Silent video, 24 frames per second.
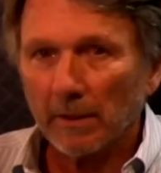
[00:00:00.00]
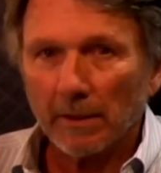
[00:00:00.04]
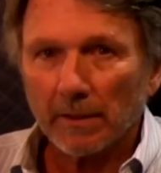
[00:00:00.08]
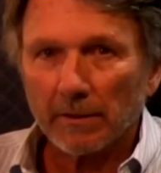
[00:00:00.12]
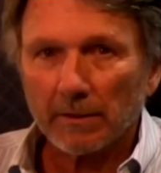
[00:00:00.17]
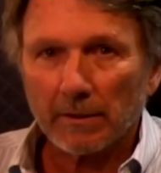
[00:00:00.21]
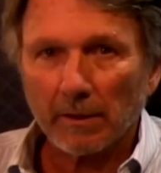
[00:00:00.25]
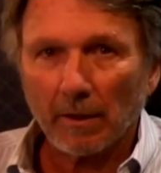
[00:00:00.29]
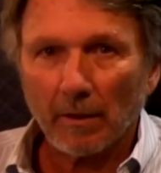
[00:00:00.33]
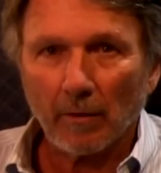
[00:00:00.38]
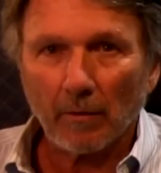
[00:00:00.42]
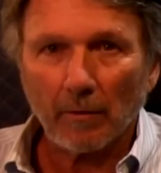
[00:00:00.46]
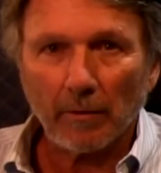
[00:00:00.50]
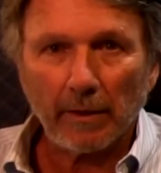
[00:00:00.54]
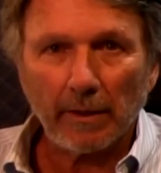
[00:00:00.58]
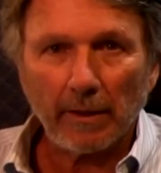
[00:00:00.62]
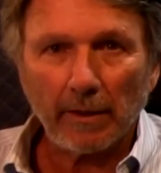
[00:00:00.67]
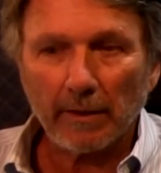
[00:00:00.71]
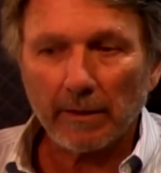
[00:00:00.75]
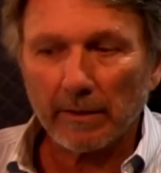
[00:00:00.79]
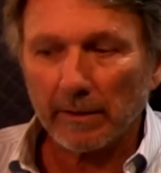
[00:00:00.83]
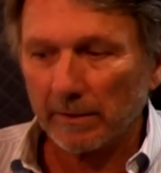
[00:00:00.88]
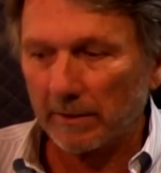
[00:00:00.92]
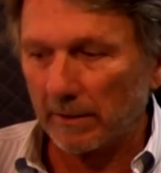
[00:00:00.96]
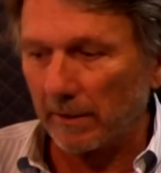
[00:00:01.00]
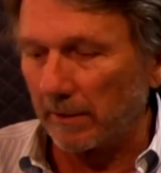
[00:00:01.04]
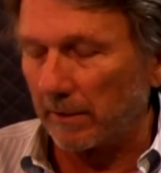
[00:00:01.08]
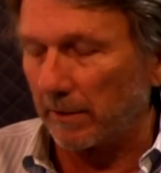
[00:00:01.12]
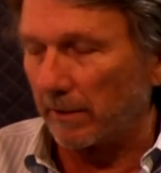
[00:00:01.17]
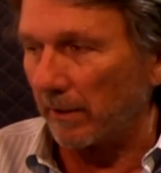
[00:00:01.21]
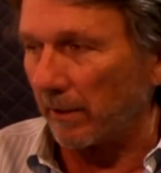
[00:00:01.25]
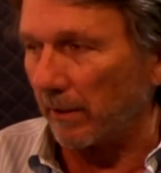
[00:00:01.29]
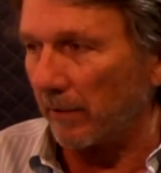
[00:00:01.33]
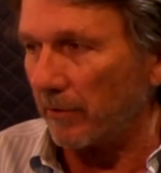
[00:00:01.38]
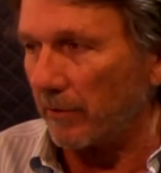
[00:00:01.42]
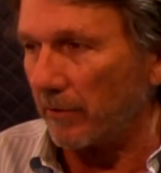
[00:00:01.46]
So here is a
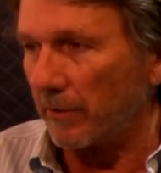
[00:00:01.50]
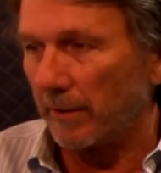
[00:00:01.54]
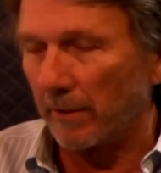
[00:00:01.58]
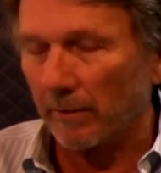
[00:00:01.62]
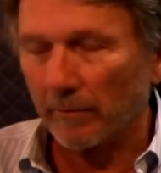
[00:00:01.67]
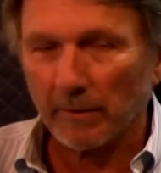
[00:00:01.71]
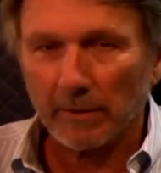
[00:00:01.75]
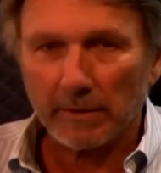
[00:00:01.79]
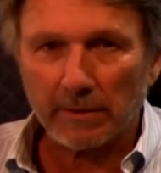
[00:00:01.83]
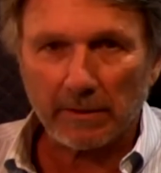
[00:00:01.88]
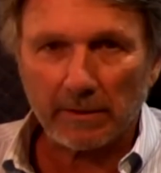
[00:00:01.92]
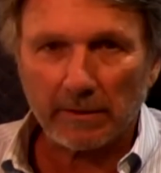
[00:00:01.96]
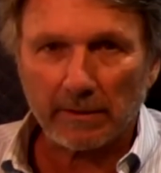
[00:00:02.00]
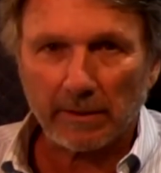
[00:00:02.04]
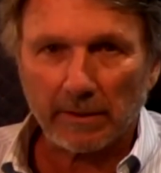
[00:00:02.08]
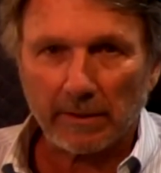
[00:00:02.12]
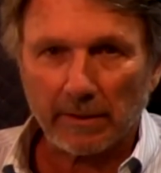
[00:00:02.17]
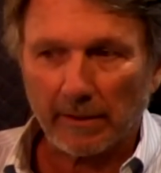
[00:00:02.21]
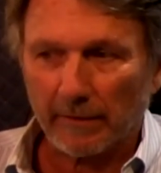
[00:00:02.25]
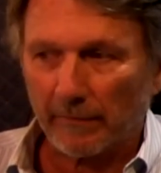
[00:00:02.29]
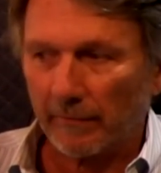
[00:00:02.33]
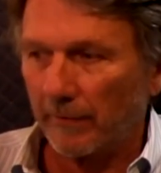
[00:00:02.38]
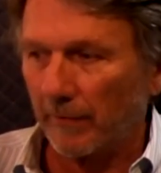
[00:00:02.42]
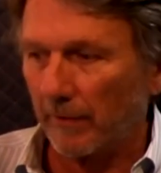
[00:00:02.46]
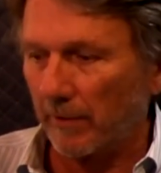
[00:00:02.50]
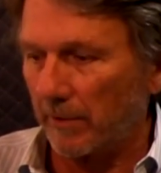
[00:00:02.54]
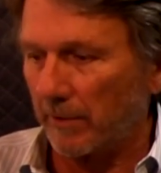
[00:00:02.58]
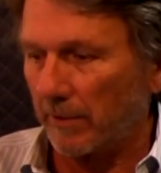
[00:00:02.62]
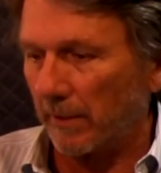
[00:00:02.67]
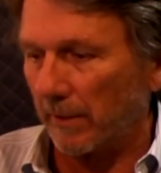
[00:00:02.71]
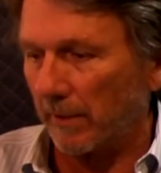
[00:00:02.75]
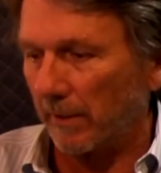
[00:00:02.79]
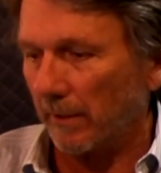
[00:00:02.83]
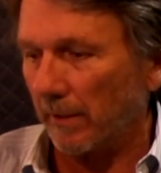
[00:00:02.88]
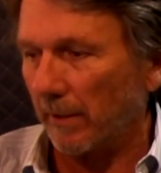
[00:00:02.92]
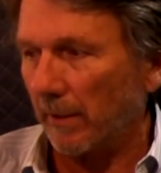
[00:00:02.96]
solution, which is the
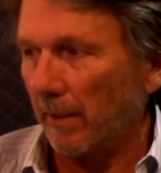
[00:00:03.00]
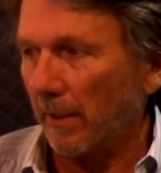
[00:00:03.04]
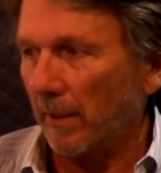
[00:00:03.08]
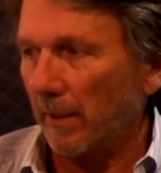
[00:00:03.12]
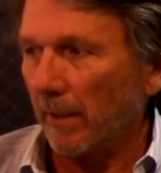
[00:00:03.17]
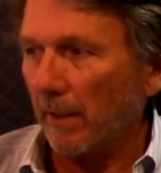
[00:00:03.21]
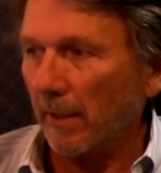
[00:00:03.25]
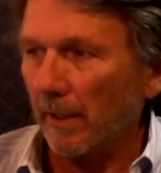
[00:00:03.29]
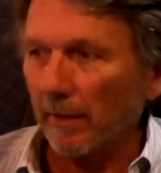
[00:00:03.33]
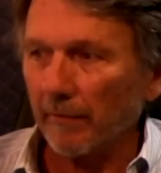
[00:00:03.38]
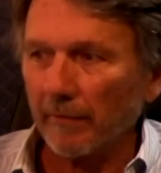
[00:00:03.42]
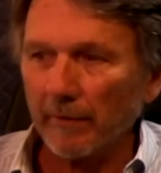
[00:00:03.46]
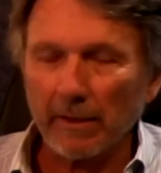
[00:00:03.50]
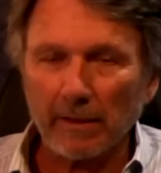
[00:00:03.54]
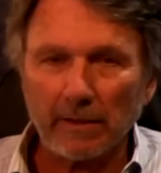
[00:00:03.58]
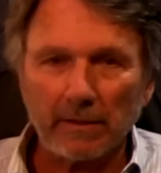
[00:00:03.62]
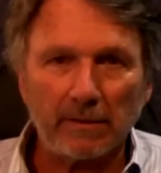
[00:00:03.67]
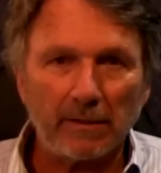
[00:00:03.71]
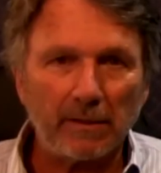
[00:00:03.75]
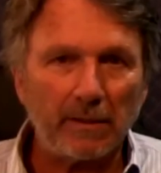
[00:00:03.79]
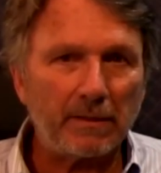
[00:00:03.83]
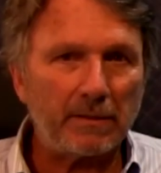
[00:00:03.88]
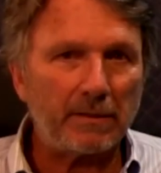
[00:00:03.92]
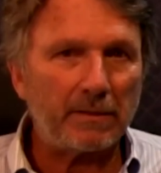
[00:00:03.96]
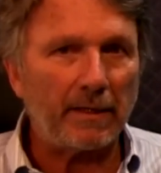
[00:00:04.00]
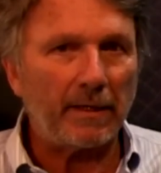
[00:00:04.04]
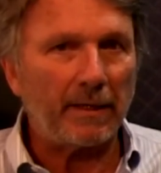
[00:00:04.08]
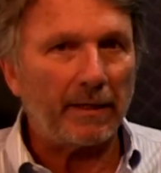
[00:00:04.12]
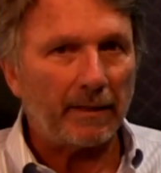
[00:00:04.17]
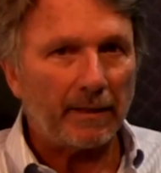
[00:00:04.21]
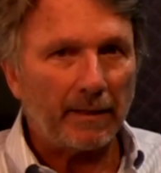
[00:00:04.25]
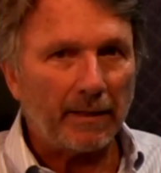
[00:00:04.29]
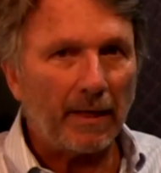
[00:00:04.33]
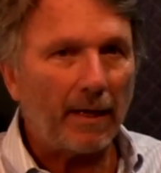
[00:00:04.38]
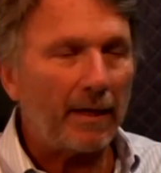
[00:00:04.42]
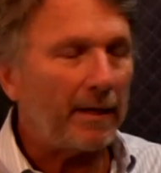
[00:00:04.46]
conversion of an
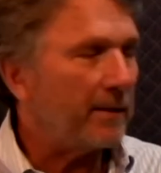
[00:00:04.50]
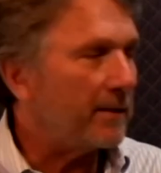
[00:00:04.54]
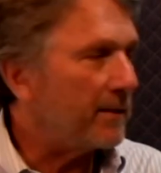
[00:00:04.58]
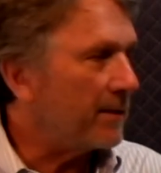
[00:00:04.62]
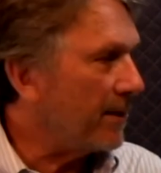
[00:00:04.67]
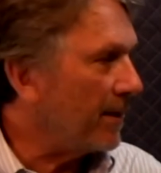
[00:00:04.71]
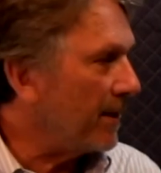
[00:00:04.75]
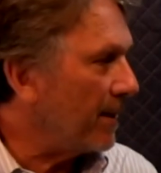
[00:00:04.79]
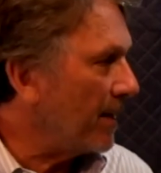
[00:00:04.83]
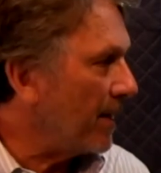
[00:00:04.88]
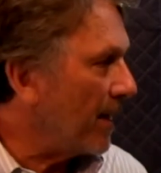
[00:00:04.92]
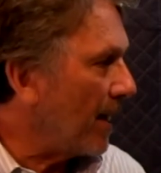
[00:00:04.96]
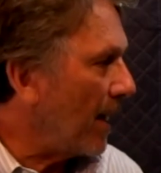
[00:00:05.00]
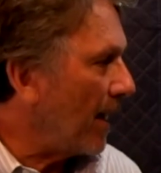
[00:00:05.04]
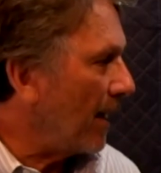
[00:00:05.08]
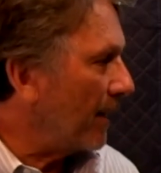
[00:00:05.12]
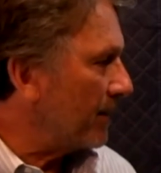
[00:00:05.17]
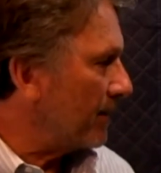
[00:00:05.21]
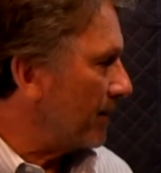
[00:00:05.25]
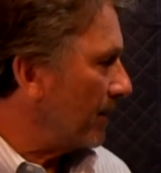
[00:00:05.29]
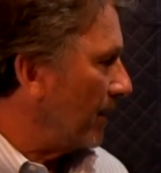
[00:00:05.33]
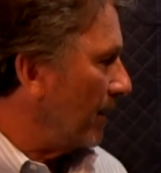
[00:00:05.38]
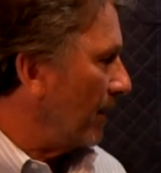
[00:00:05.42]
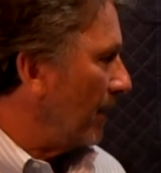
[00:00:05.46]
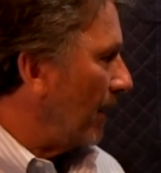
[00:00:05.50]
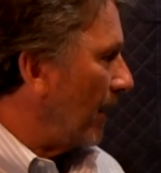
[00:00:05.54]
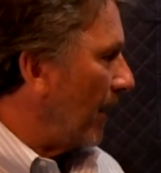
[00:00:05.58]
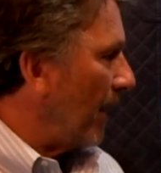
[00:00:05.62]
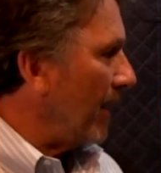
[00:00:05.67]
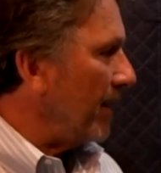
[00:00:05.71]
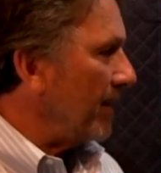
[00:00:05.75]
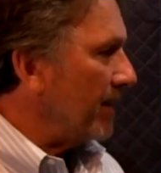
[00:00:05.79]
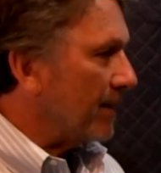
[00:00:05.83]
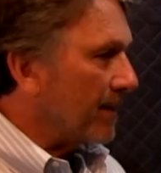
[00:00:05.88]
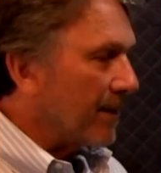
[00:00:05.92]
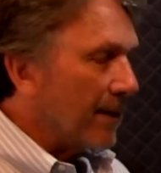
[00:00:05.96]
existing nineteen knot
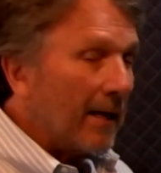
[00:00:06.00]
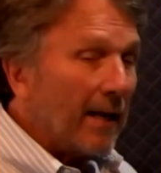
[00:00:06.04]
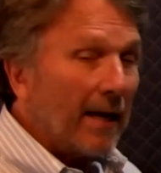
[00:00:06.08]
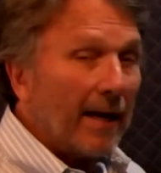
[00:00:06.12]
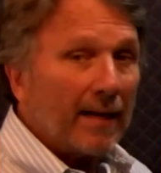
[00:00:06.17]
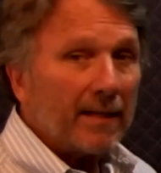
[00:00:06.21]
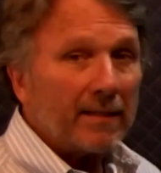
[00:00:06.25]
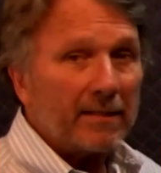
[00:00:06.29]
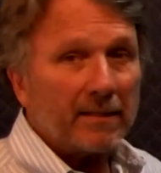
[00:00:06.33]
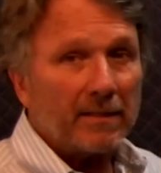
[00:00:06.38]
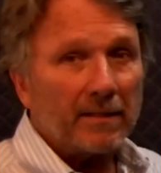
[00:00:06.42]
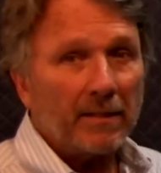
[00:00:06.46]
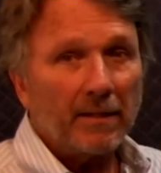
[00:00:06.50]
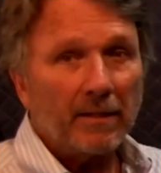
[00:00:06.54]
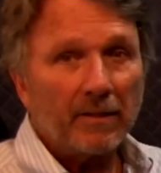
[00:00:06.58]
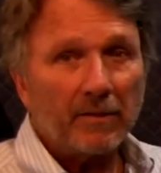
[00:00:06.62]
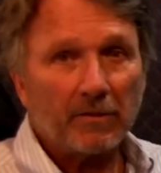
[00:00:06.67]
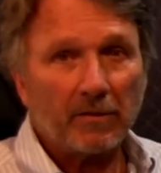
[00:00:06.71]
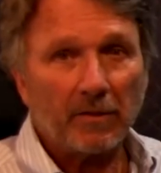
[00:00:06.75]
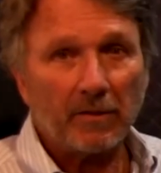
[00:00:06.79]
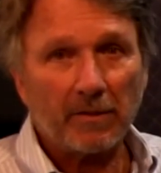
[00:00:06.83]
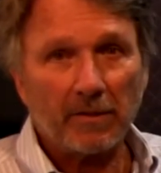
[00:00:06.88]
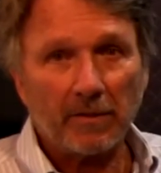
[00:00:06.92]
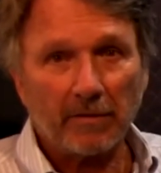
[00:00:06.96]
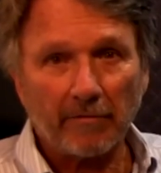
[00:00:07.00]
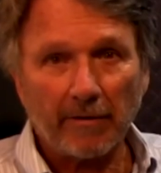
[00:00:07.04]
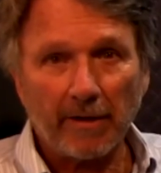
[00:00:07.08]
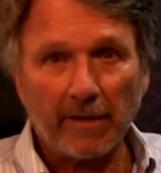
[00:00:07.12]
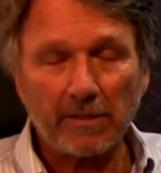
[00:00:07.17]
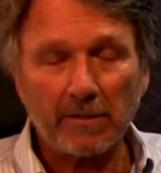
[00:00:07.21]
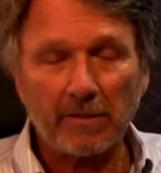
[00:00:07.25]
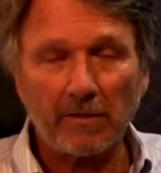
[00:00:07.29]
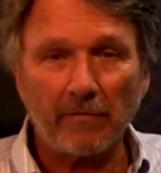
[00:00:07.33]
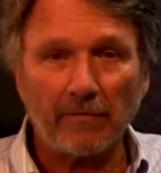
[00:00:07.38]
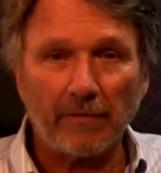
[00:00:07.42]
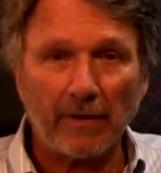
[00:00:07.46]
ice class search and
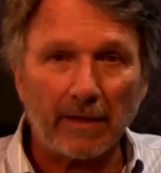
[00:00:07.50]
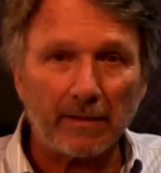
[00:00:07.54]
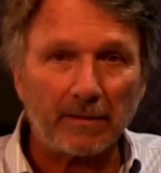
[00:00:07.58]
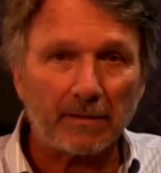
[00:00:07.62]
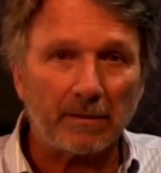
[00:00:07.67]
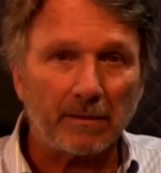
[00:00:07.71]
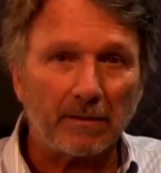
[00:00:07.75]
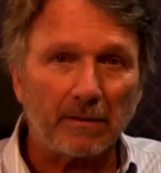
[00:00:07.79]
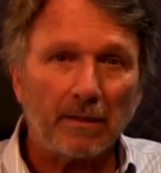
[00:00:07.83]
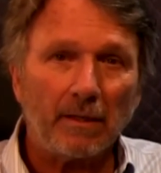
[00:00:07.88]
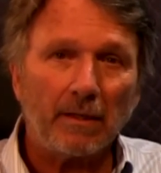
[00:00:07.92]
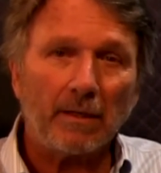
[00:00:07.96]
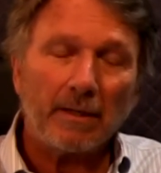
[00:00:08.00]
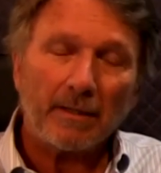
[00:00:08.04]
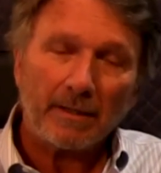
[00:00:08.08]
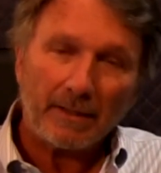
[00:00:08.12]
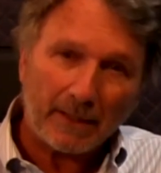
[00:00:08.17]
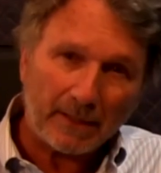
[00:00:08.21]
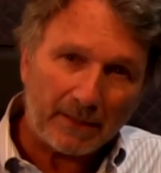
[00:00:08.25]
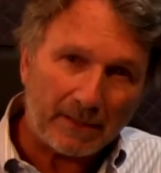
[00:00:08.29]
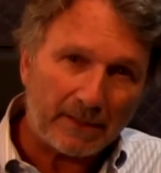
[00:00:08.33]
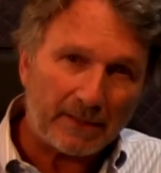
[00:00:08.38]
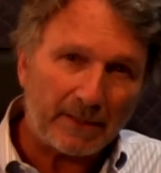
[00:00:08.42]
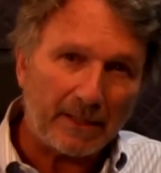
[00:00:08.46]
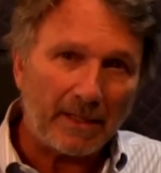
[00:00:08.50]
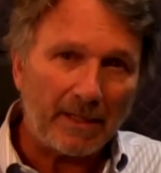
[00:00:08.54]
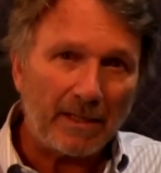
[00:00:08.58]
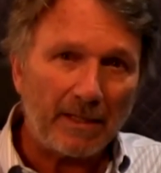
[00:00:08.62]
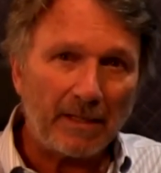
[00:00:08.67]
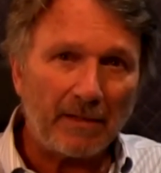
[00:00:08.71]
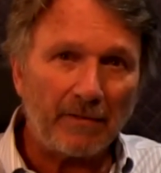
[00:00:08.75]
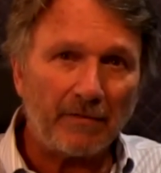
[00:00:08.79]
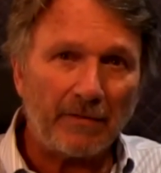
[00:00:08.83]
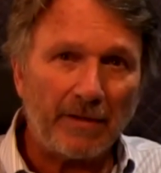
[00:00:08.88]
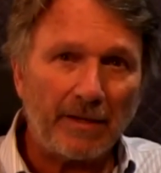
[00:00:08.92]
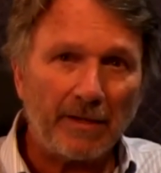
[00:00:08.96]
rescue vessel that's sitting
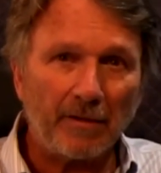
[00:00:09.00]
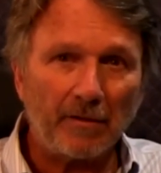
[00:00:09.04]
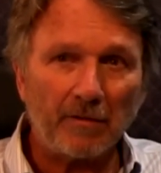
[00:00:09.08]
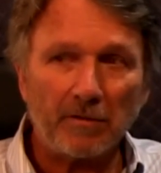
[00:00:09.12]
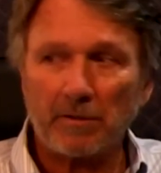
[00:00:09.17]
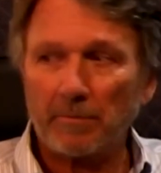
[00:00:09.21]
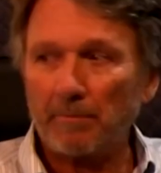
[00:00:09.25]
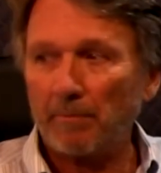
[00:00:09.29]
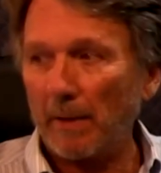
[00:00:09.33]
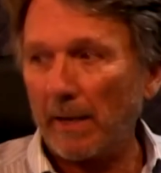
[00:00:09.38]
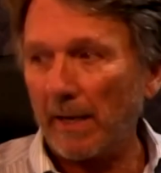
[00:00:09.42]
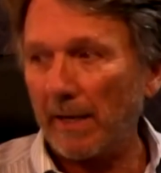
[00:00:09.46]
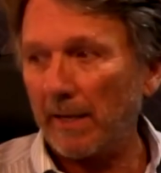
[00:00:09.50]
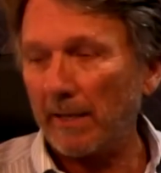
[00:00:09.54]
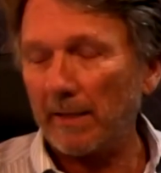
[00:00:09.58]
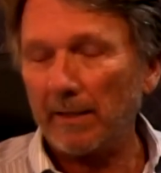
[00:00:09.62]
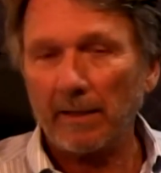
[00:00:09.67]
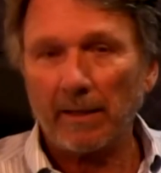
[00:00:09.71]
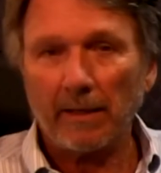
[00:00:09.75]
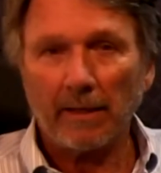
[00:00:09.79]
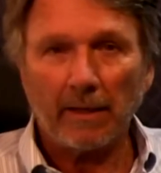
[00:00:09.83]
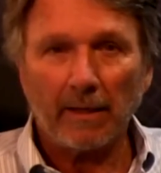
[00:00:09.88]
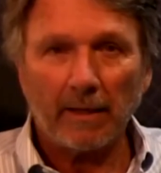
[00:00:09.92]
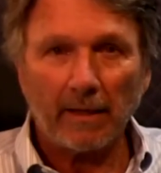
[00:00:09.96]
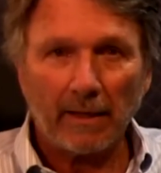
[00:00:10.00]
in Vigo, Spain,